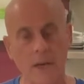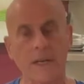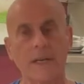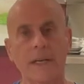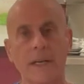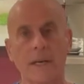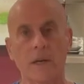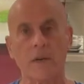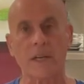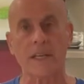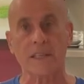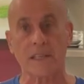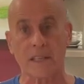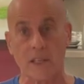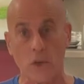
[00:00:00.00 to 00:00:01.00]
here
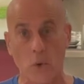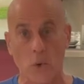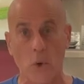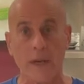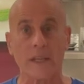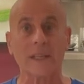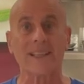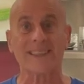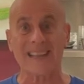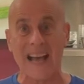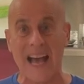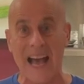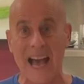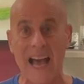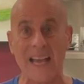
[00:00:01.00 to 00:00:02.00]
is the oil is a
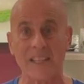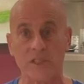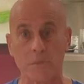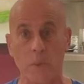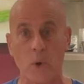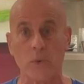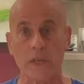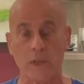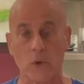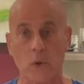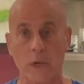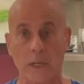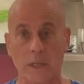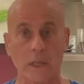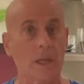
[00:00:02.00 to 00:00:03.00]
high smoking
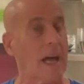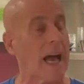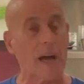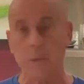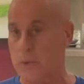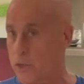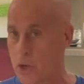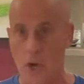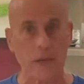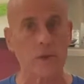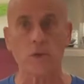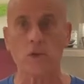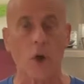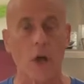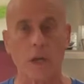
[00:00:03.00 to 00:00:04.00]
oil. I would not
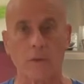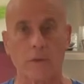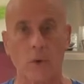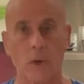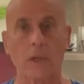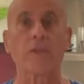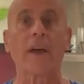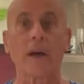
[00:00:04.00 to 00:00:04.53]
use olive oil. That